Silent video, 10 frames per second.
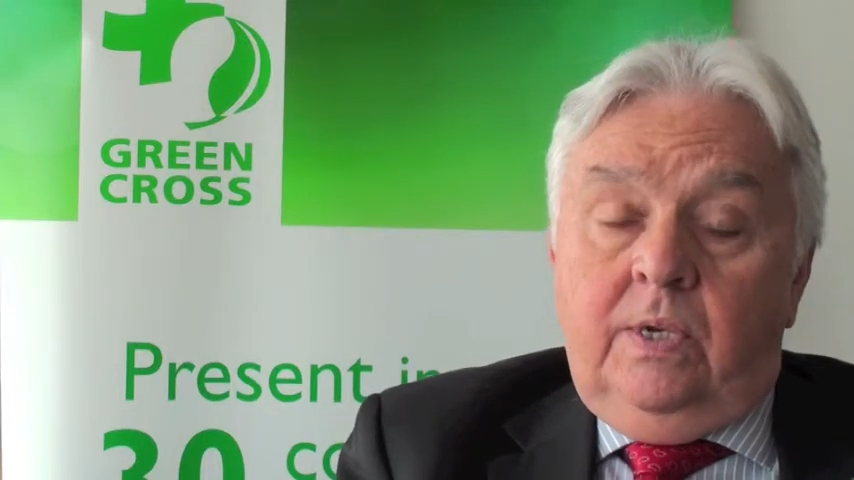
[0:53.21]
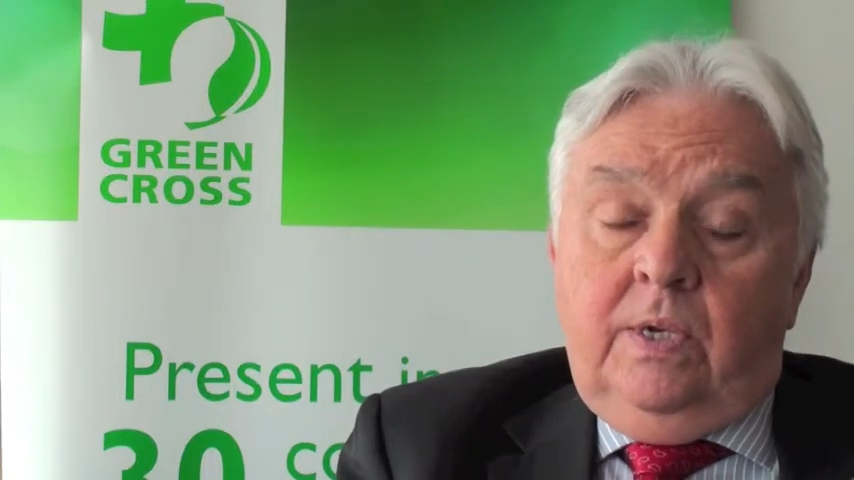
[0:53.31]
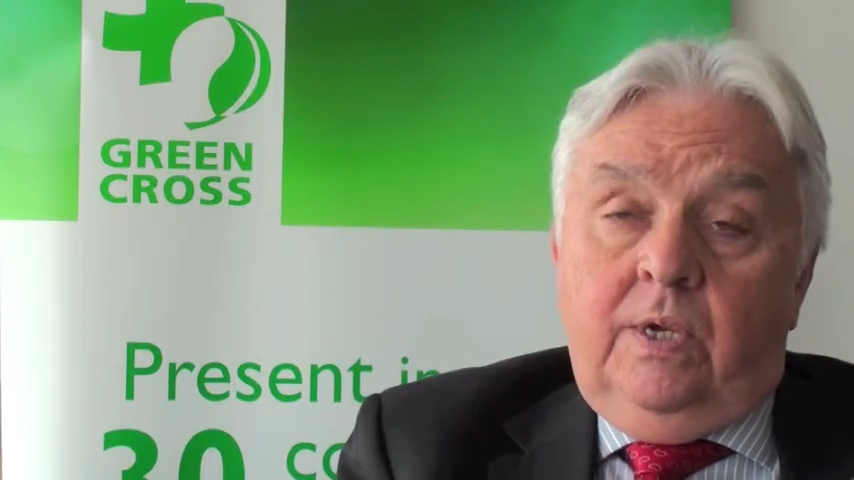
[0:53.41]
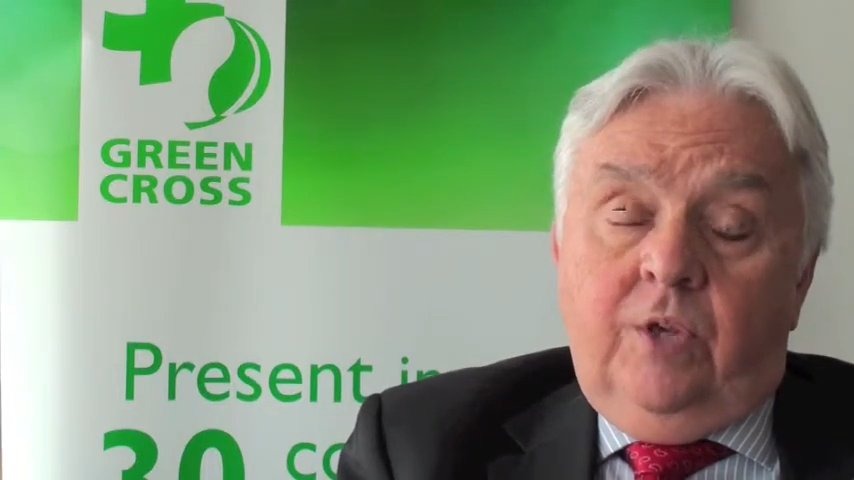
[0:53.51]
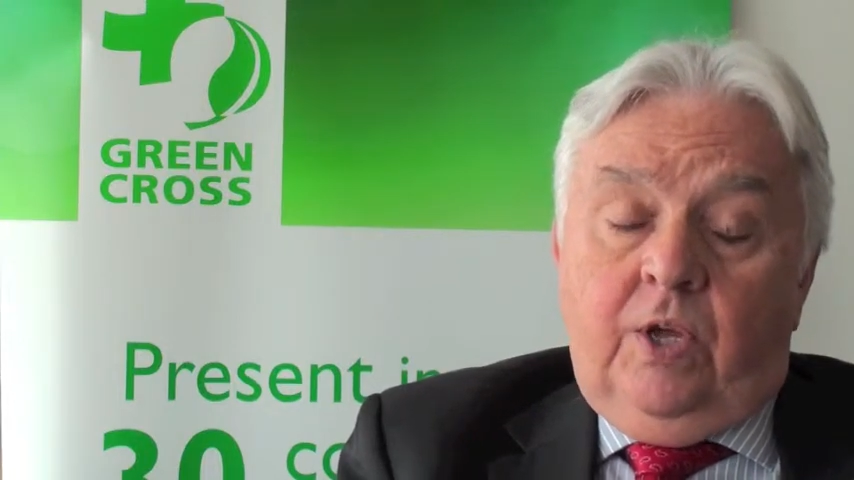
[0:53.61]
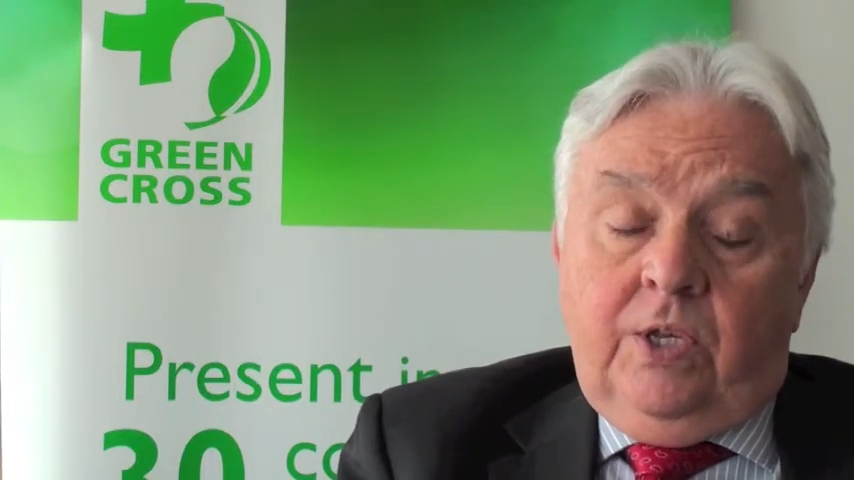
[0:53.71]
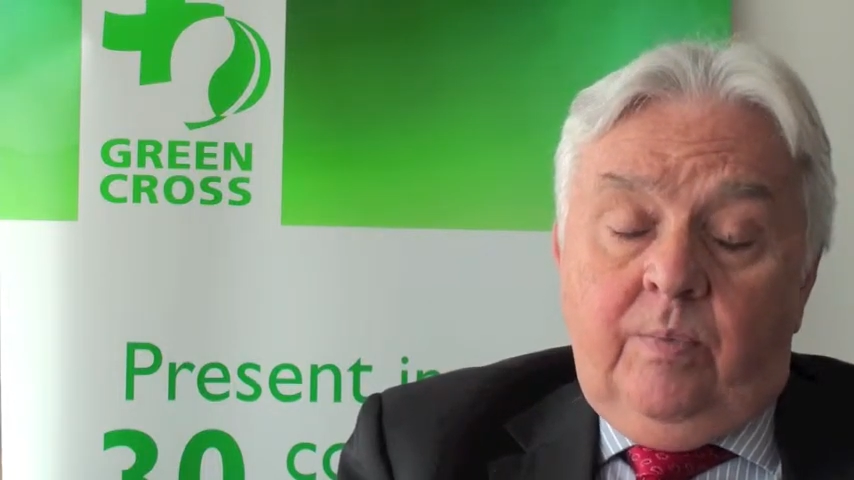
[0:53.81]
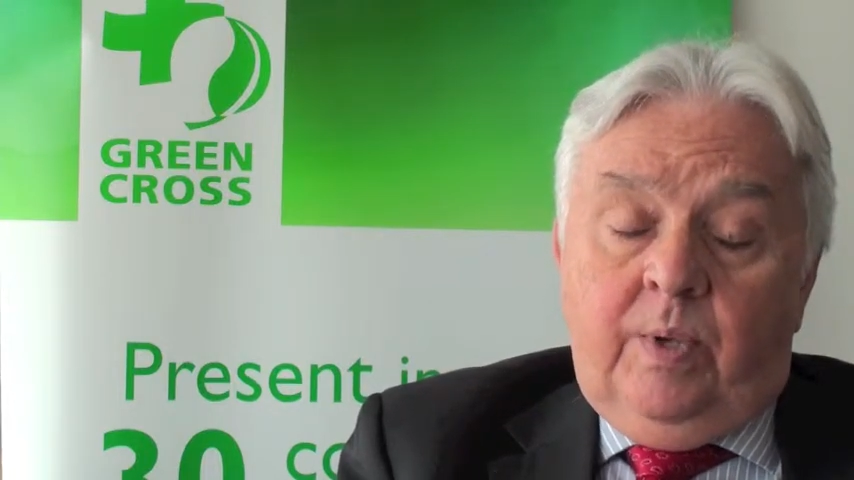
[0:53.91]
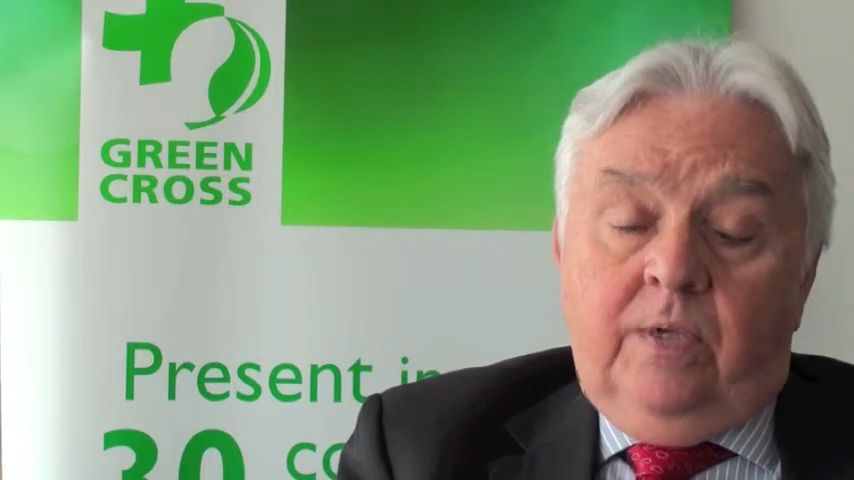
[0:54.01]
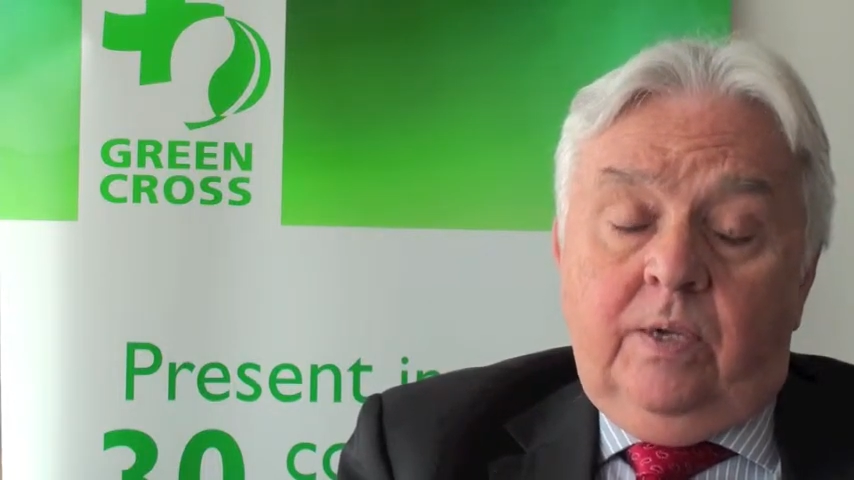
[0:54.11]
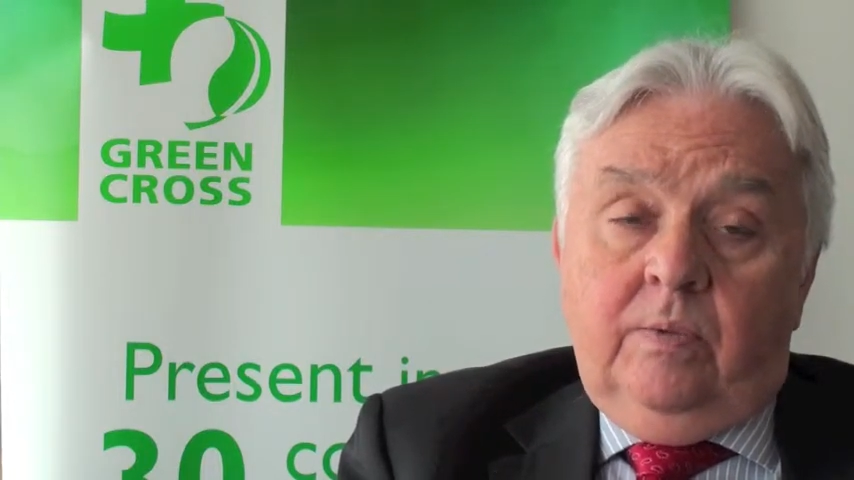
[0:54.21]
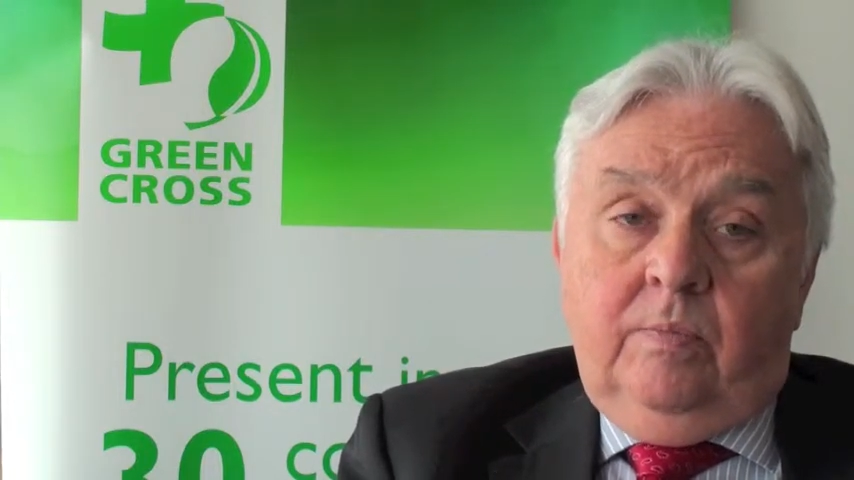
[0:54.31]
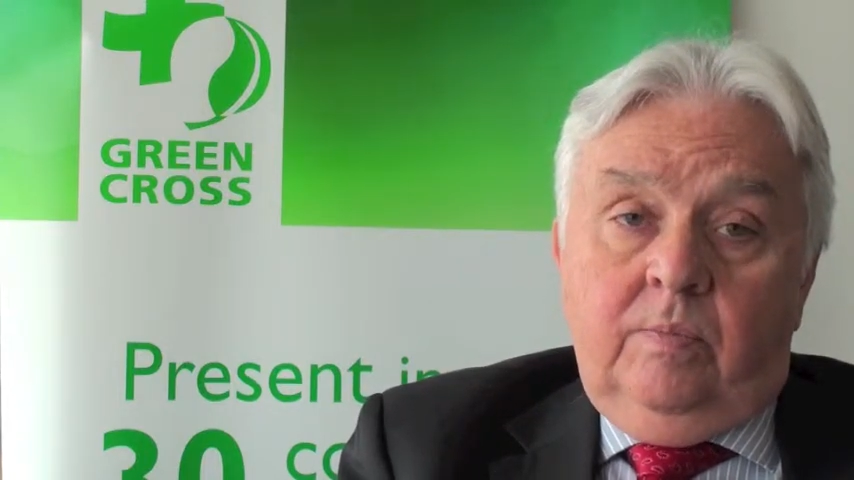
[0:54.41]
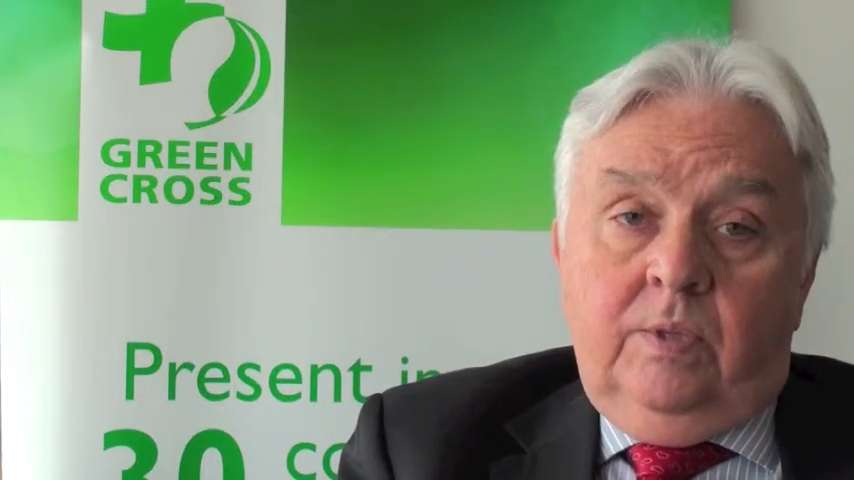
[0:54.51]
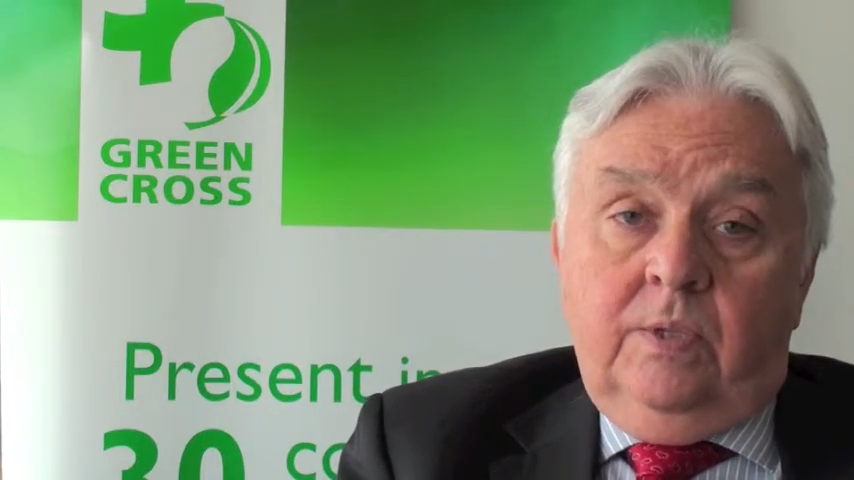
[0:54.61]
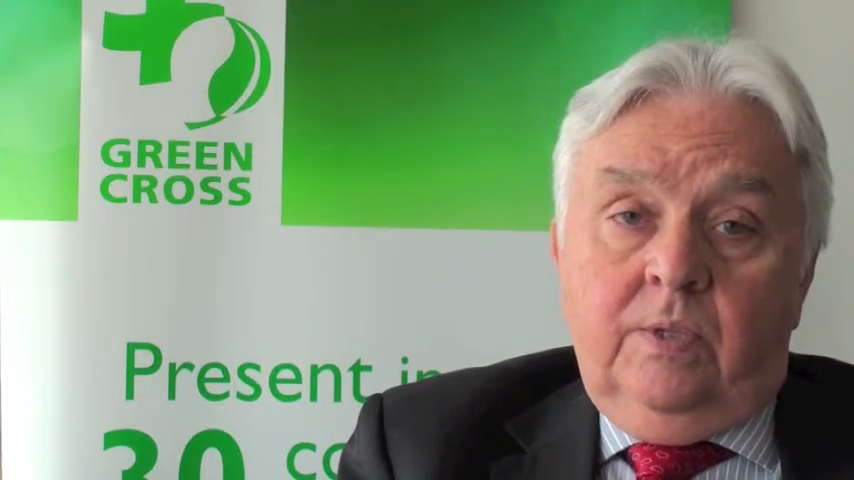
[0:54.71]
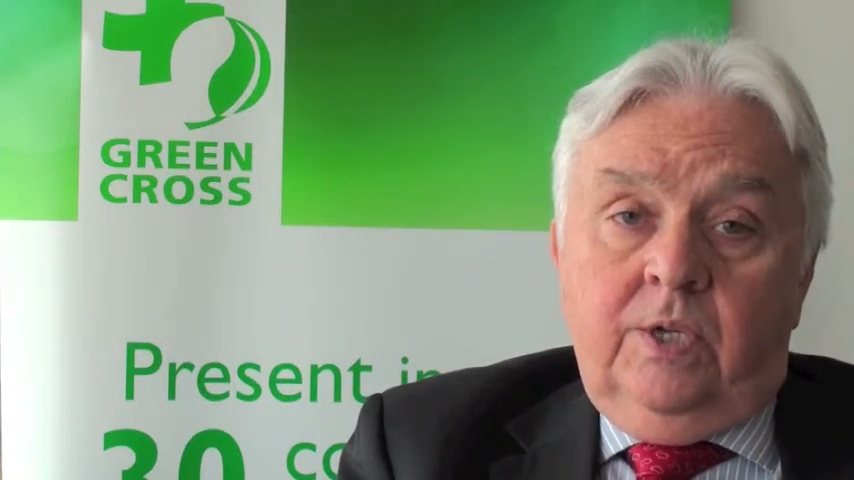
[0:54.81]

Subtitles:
thought to be the